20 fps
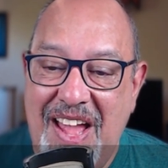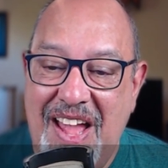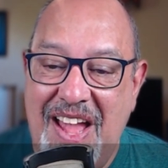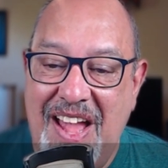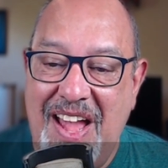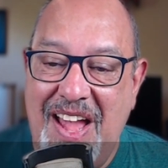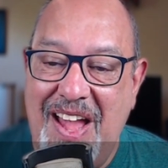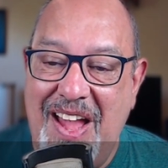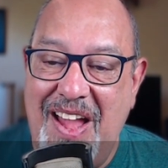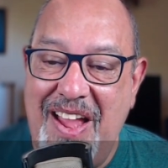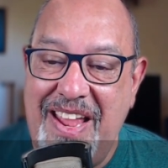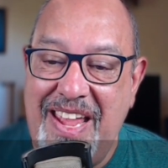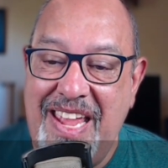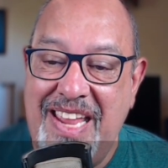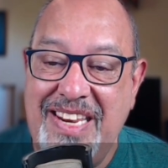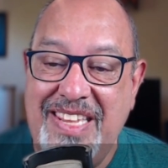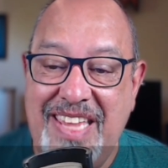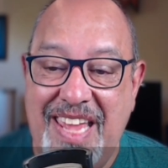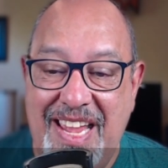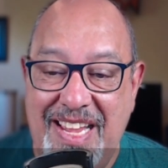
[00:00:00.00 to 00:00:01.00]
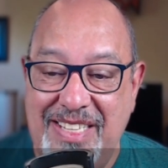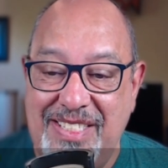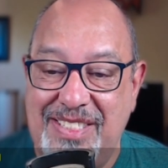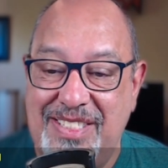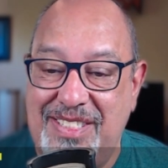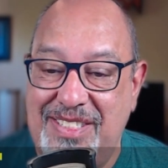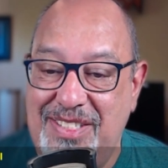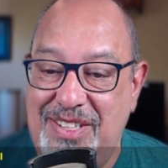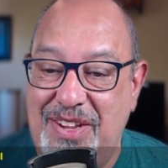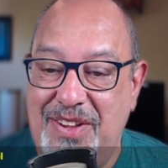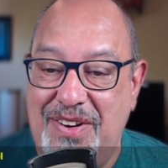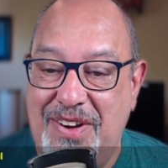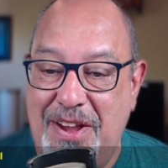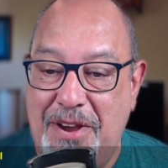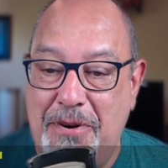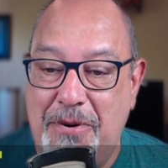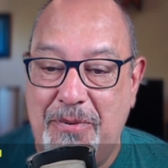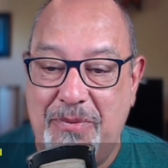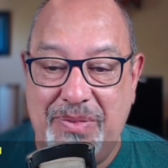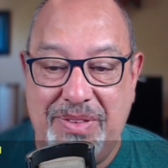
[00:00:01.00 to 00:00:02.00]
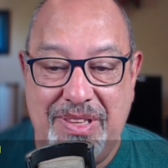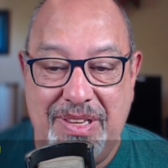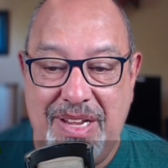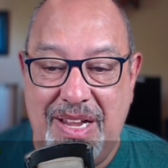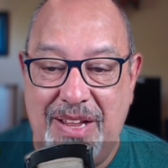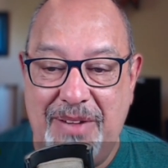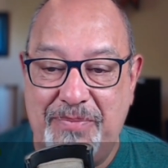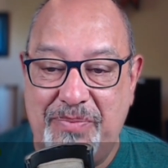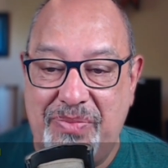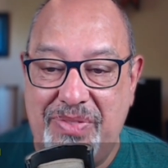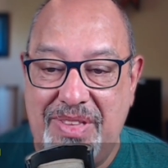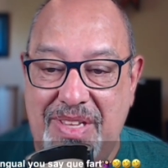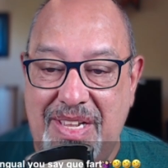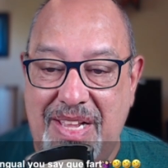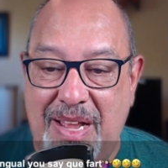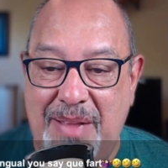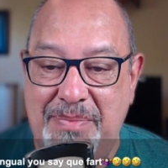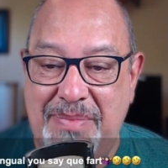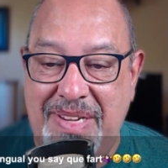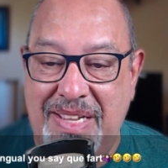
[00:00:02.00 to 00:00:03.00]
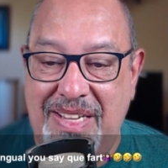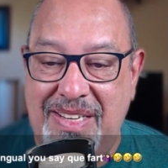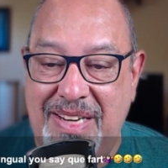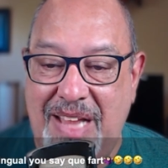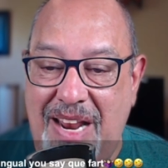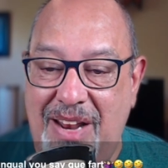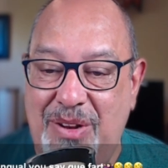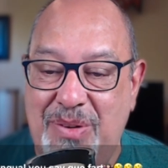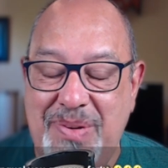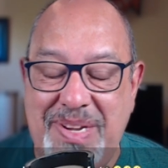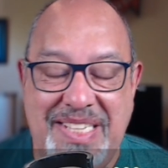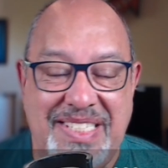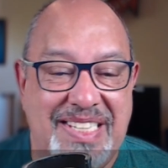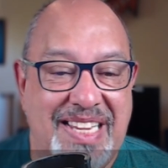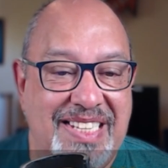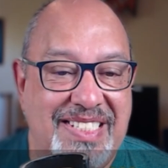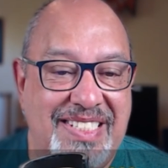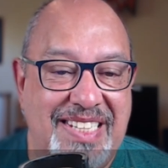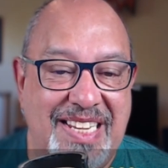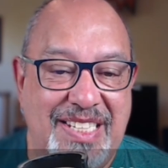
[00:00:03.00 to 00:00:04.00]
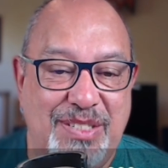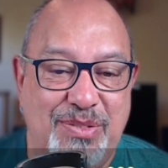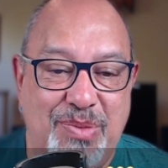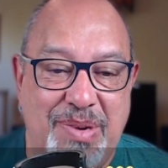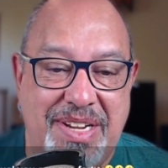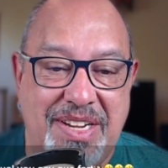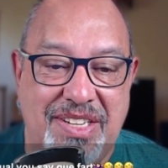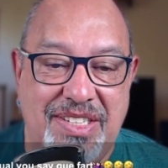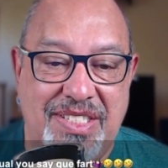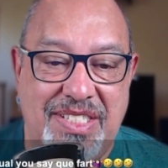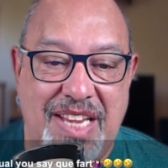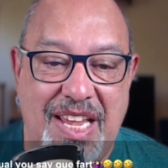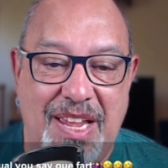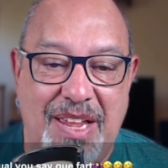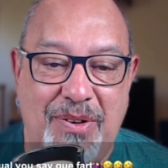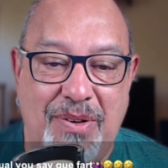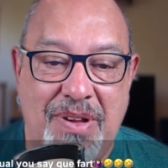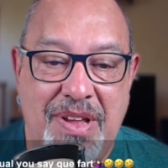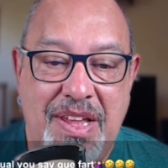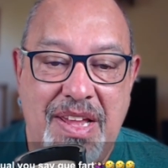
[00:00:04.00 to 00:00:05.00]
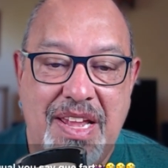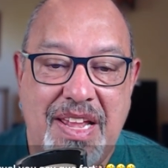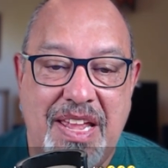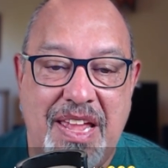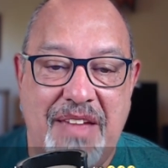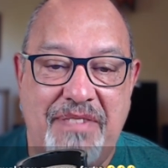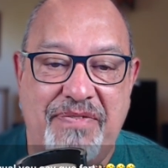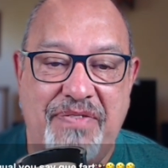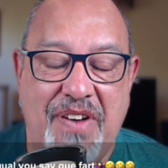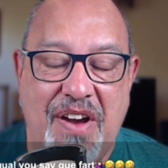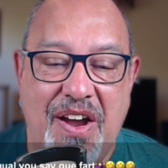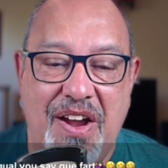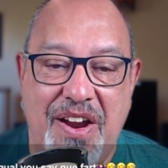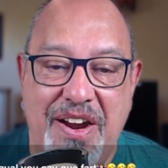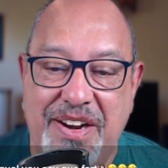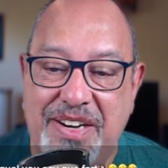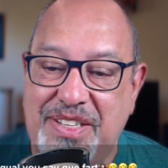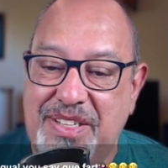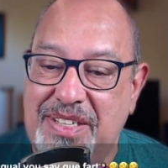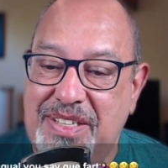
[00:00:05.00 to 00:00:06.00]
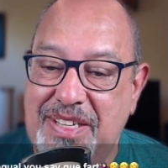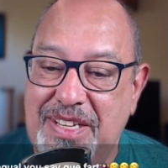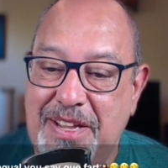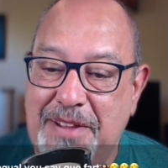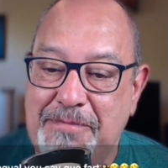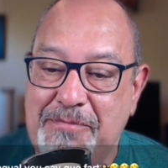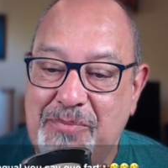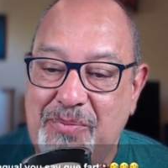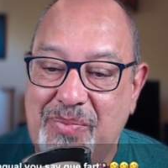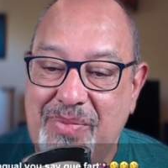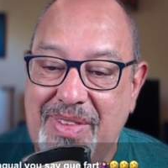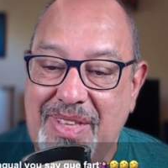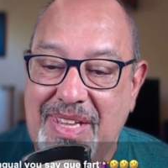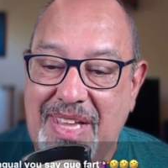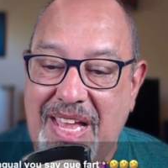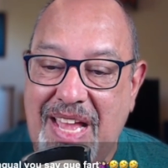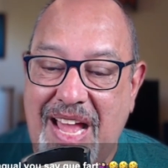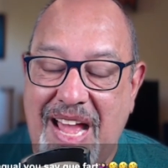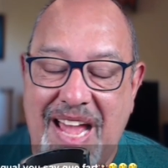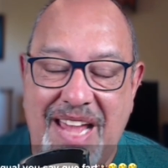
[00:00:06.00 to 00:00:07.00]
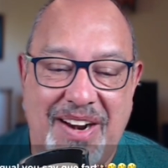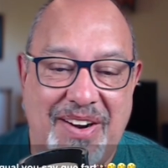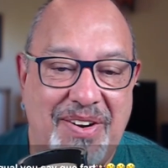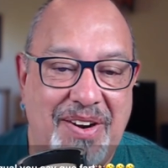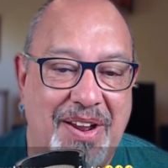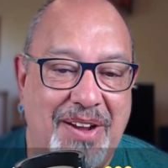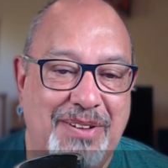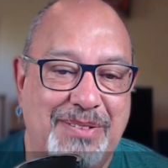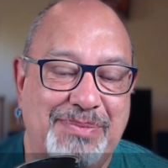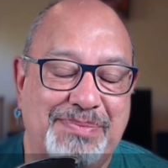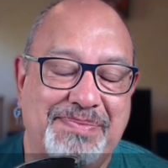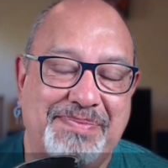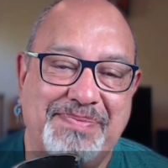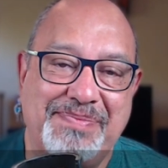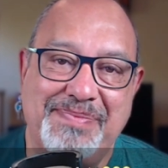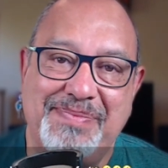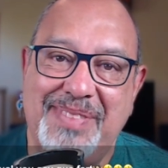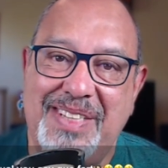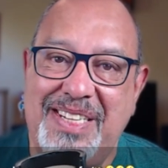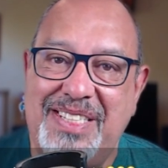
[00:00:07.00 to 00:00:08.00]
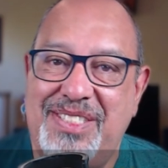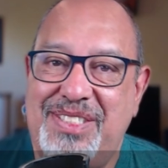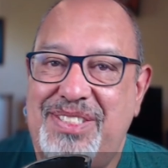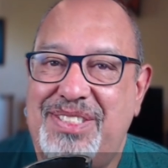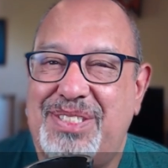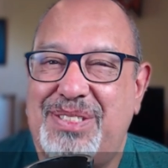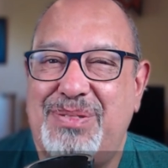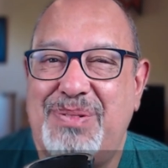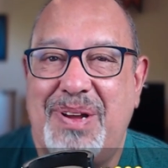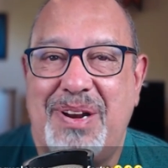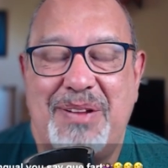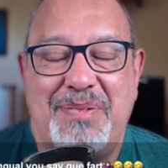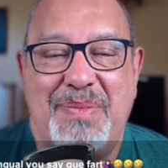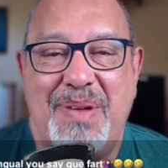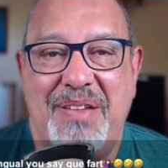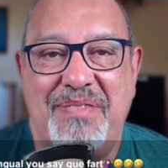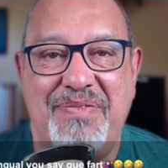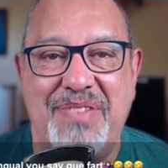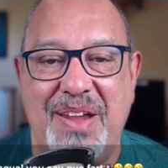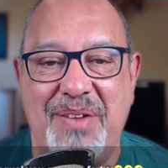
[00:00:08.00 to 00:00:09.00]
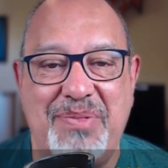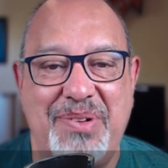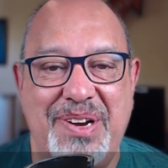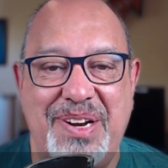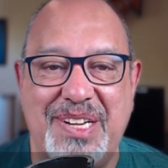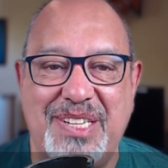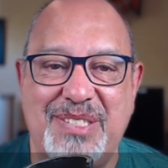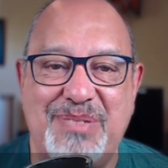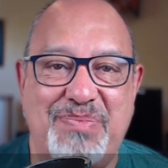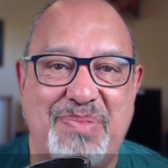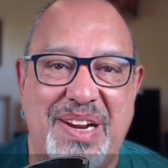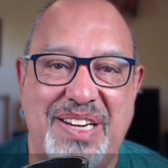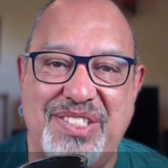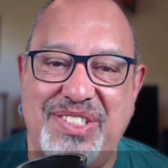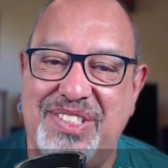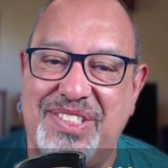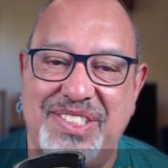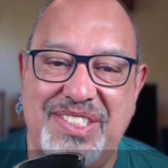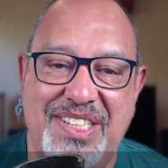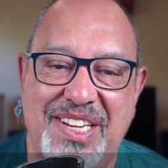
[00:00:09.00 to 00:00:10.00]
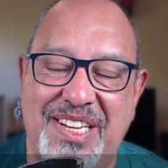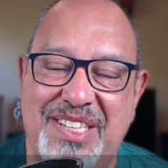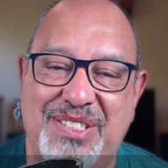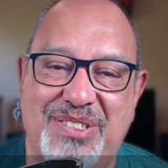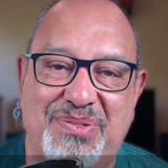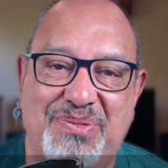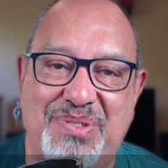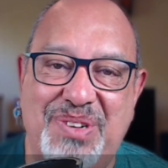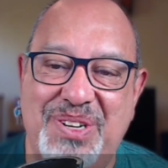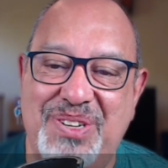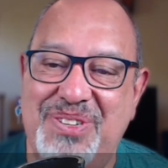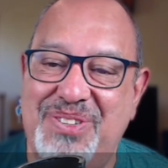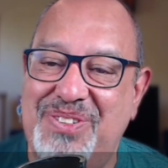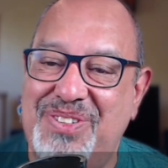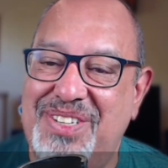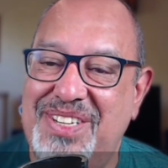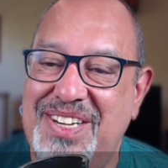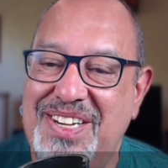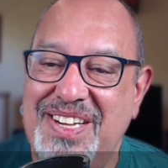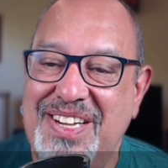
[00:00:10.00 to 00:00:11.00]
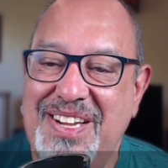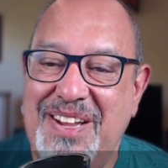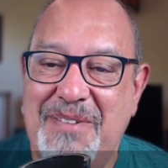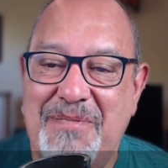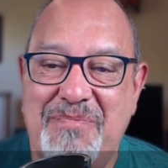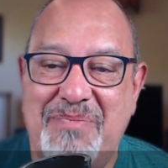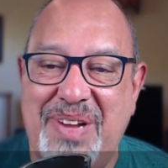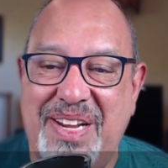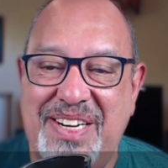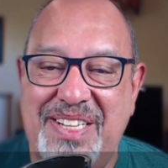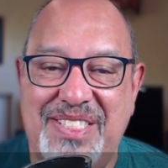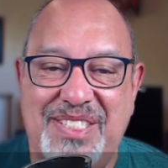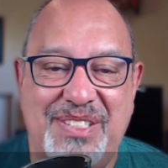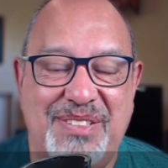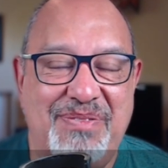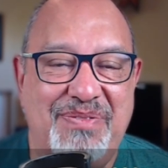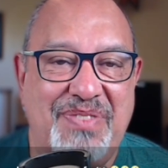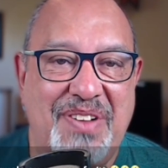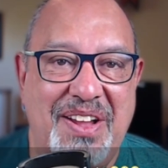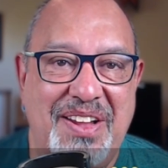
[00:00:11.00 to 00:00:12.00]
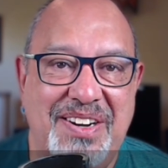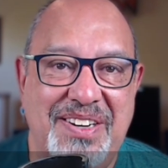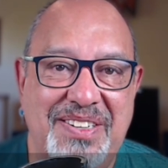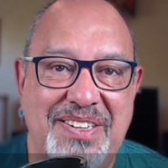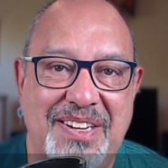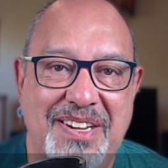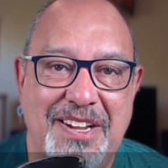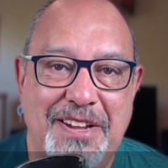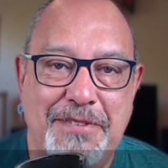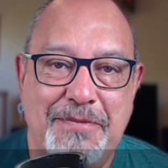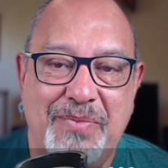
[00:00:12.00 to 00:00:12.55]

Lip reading: And yes, you know, I mean, Luisa says we could say, ¿Qué fart? I don't know. It's just one of my favorite expressions. It's rude, but it's fun.